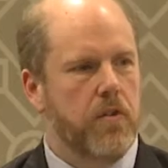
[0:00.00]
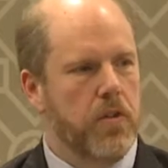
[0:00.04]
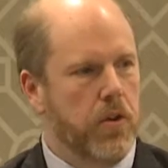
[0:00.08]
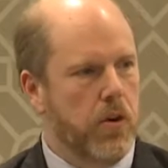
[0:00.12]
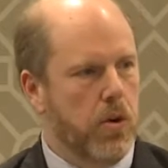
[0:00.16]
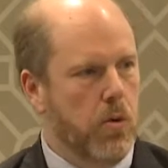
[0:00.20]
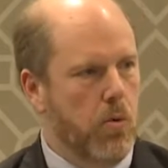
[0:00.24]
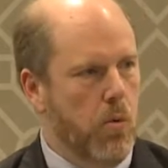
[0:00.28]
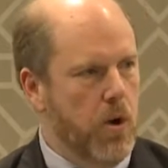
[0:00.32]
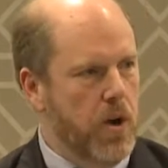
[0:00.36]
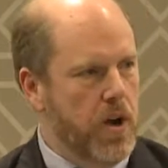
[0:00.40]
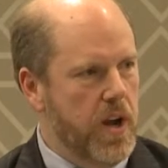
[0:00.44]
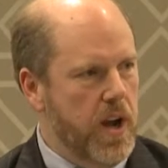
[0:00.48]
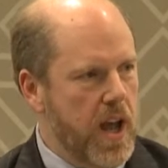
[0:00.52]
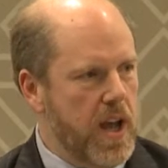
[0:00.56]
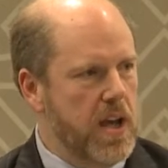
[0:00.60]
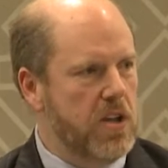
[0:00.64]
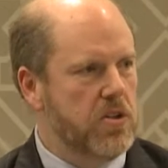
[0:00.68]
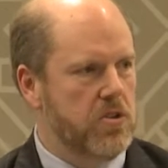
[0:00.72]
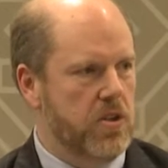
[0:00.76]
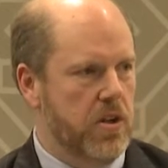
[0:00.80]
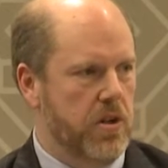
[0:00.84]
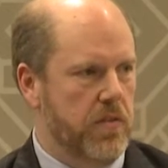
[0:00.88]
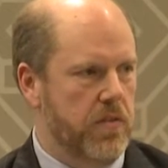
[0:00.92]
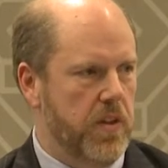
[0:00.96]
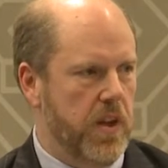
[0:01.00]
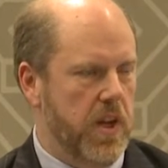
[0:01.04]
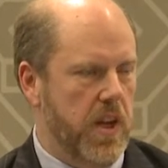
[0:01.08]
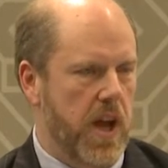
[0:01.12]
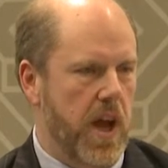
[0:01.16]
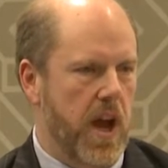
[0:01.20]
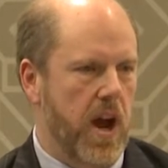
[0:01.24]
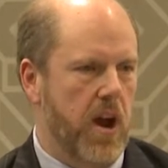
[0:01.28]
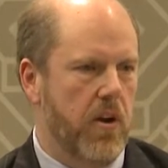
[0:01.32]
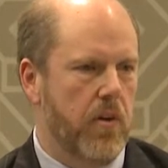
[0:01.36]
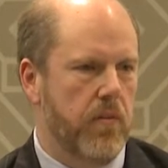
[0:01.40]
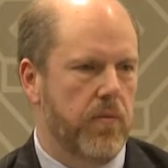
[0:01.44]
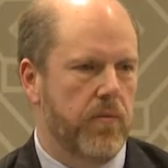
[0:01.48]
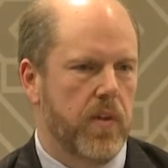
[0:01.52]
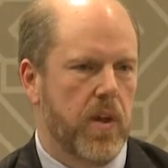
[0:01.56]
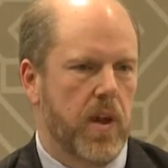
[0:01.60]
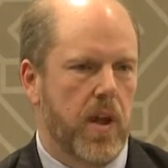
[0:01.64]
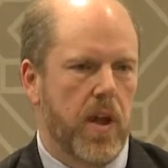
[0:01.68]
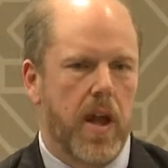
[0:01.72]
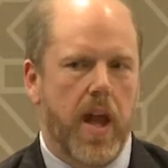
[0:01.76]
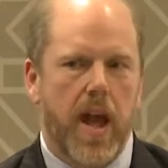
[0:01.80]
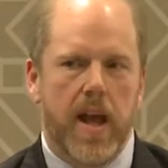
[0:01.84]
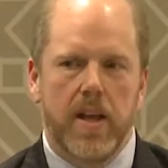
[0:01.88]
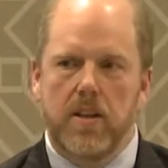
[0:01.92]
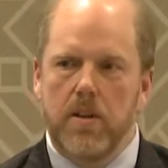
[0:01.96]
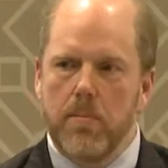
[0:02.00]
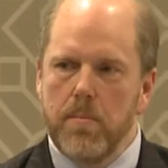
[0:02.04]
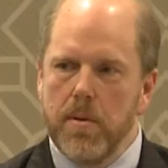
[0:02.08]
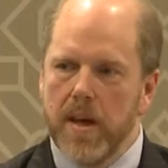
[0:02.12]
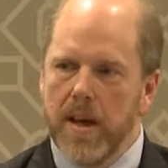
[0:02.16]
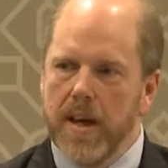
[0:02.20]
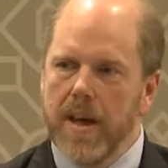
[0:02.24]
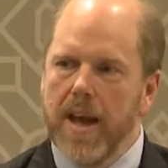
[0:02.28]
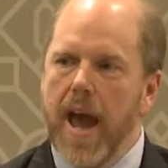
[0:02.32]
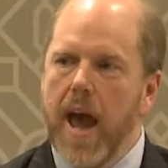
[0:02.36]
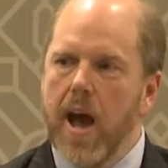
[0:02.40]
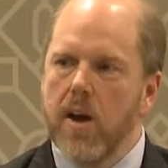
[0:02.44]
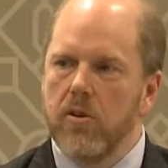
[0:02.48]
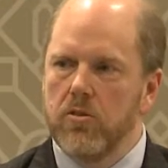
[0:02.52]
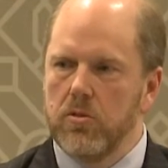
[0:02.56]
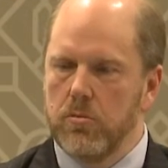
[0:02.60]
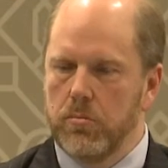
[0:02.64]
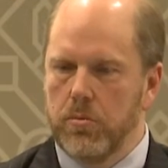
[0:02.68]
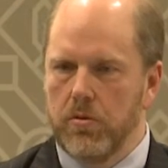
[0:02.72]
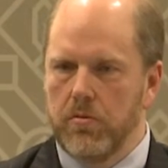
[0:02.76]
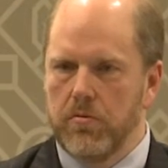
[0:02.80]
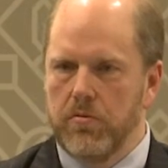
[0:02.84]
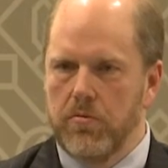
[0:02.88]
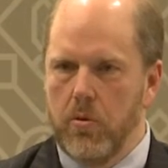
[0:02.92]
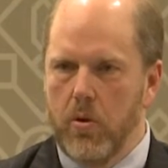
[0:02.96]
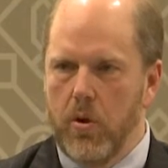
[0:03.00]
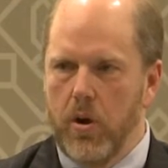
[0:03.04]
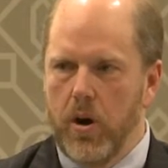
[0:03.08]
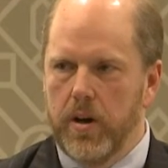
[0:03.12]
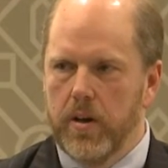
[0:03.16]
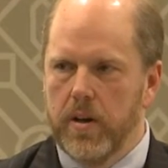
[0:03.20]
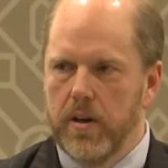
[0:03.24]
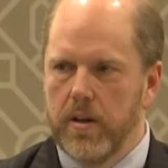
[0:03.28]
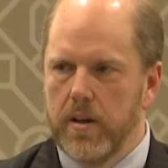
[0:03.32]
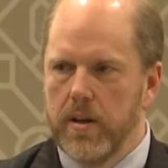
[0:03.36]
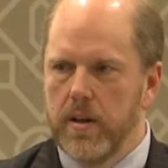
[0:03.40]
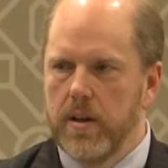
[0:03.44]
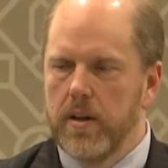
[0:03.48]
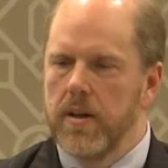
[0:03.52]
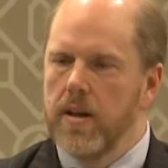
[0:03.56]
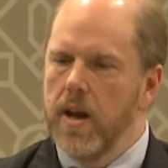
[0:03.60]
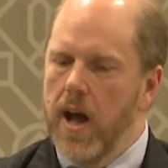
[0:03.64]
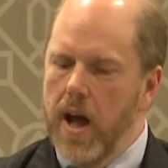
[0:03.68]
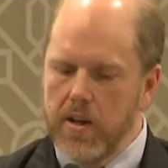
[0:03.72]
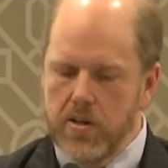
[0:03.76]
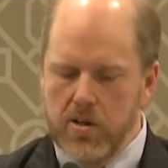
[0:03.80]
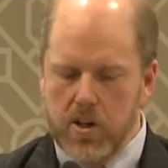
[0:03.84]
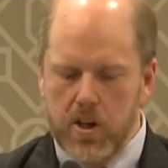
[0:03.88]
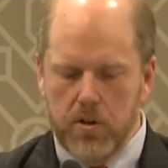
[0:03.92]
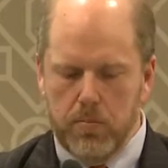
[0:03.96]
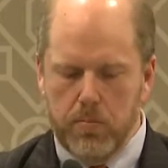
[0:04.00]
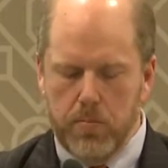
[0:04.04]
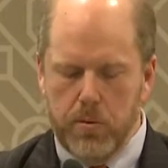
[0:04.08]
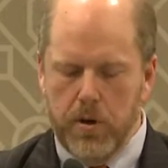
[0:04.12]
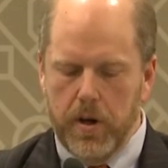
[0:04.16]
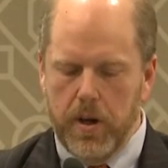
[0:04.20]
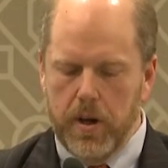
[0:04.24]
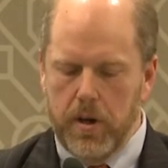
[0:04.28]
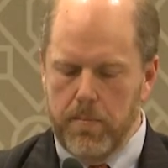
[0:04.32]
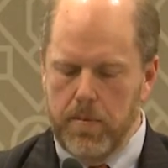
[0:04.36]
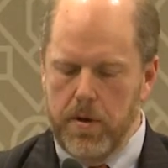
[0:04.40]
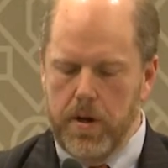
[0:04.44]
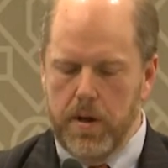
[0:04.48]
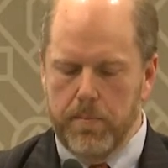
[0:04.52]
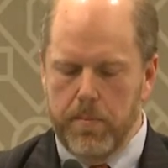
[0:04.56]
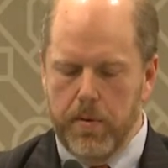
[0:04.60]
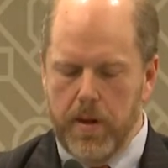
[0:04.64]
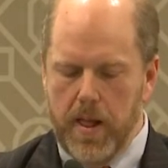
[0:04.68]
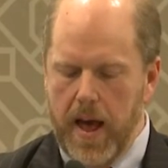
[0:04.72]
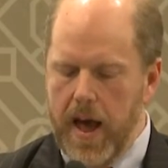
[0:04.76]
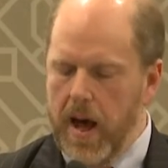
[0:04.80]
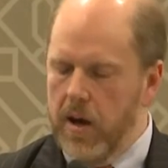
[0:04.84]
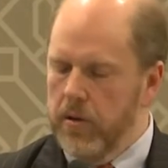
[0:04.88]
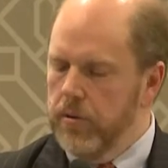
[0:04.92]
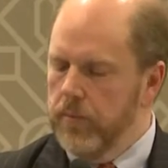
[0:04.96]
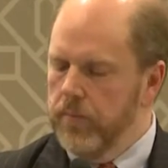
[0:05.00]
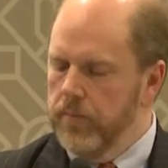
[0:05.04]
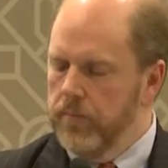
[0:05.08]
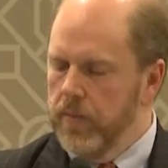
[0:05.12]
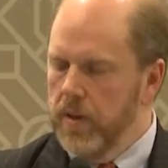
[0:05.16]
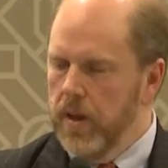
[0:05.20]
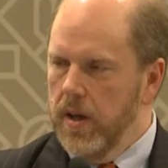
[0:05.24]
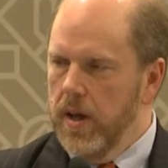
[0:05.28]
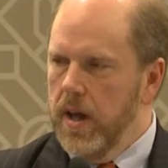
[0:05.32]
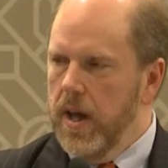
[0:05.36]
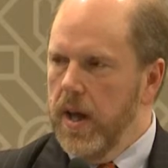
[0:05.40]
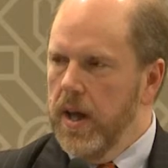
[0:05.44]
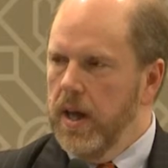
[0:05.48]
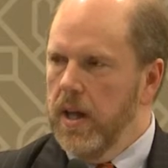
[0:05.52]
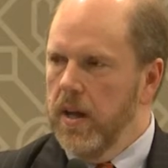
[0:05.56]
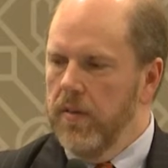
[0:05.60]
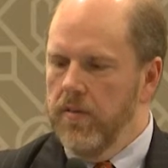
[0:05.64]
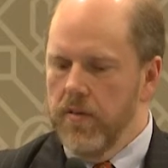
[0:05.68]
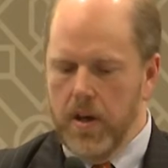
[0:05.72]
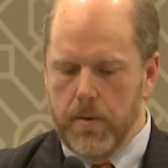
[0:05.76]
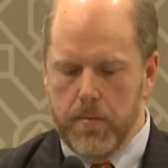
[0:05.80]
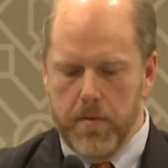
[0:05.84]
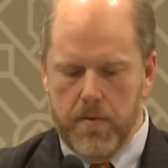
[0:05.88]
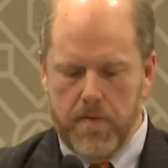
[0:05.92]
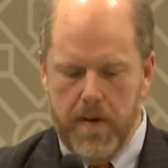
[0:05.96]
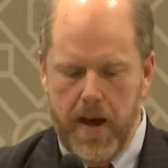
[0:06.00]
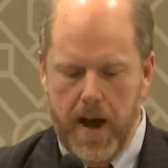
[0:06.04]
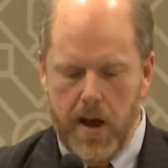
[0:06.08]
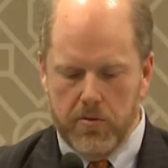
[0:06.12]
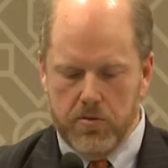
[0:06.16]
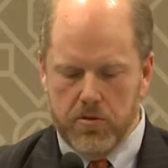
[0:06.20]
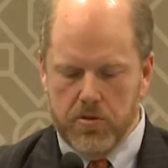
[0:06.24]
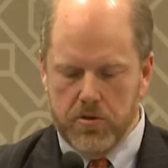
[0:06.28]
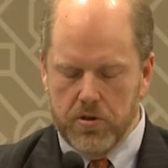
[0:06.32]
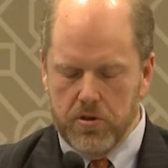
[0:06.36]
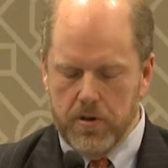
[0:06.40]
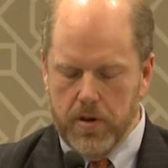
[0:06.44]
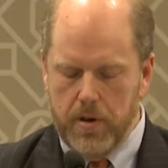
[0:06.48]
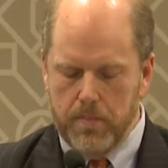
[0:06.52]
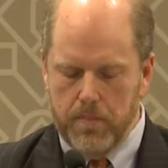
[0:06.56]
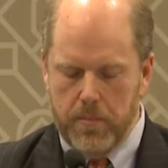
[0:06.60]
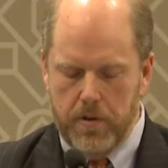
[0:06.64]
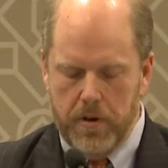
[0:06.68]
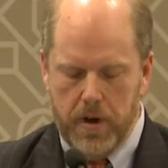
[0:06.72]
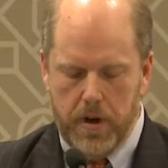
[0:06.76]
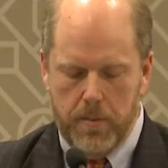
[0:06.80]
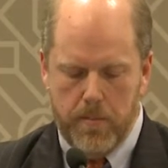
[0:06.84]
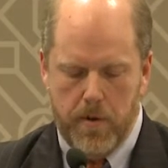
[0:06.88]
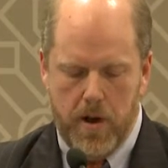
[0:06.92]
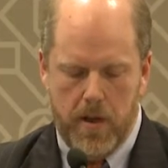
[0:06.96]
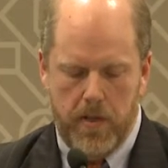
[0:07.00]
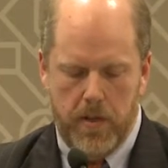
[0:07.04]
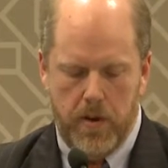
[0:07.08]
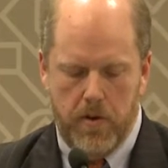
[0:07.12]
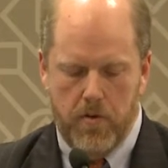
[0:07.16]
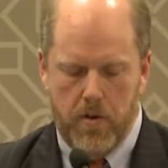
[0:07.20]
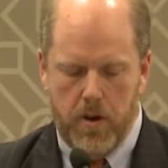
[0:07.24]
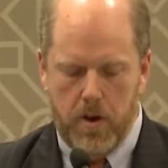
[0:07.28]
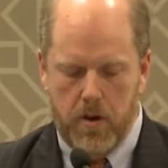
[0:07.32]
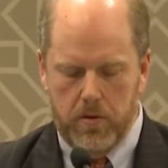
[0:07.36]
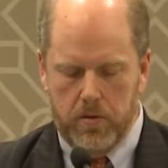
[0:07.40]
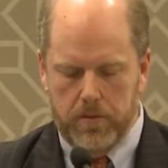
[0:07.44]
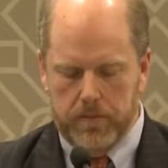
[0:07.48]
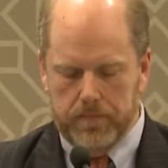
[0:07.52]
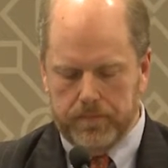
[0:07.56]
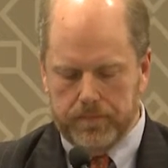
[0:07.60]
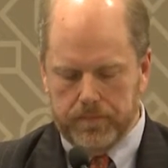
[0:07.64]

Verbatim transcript: for the coordination of the care, and to be accountable for it, not just putting people out, giving them a voucher, and putting them on their own.